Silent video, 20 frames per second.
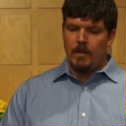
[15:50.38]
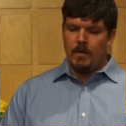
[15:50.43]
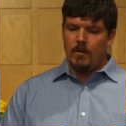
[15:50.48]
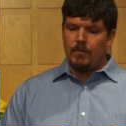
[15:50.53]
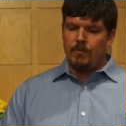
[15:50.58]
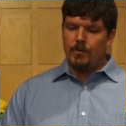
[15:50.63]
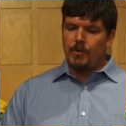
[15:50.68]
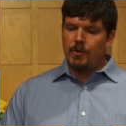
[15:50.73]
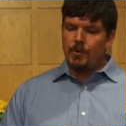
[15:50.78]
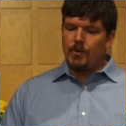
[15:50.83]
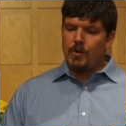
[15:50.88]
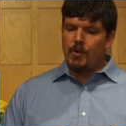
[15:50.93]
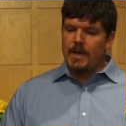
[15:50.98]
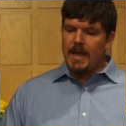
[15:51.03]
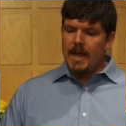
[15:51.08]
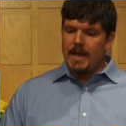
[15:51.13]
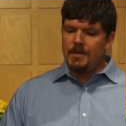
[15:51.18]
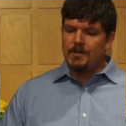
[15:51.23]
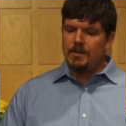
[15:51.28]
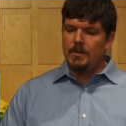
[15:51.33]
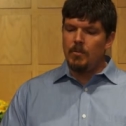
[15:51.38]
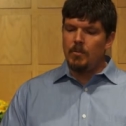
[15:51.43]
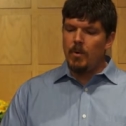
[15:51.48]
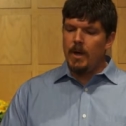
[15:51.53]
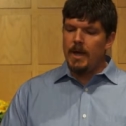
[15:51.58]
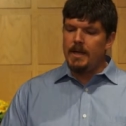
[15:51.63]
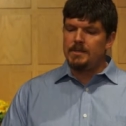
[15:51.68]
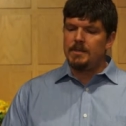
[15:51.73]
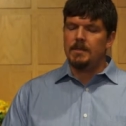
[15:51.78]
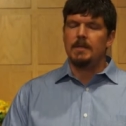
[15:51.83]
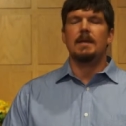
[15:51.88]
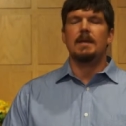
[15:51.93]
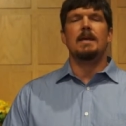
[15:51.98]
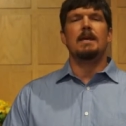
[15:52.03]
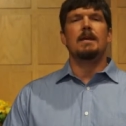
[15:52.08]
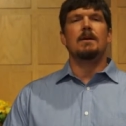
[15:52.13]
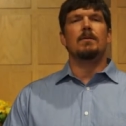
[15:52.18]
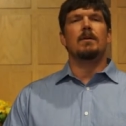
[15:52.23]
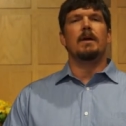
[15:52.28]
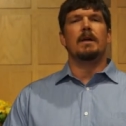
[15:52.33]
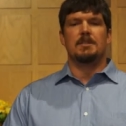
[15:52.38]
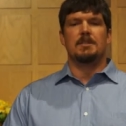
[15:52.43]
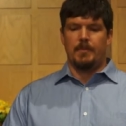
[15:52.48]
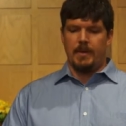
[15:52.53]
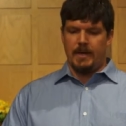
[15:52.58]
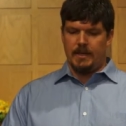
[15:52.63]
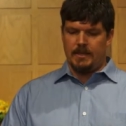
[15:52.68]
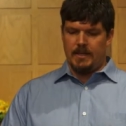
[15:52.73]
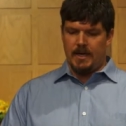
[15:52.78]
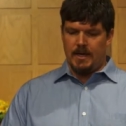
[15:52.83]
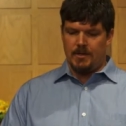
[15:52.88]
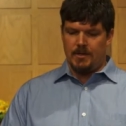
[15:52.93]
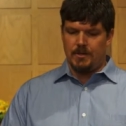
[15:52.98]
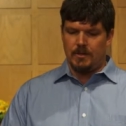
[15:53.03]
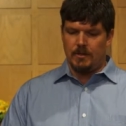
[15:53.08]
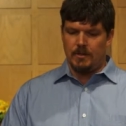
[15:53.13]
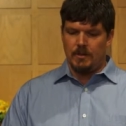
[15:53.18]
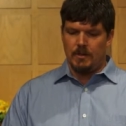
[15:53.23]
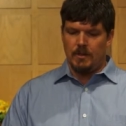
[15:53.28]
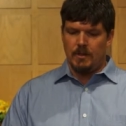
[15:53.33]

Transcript: For the creation waits in eager expectation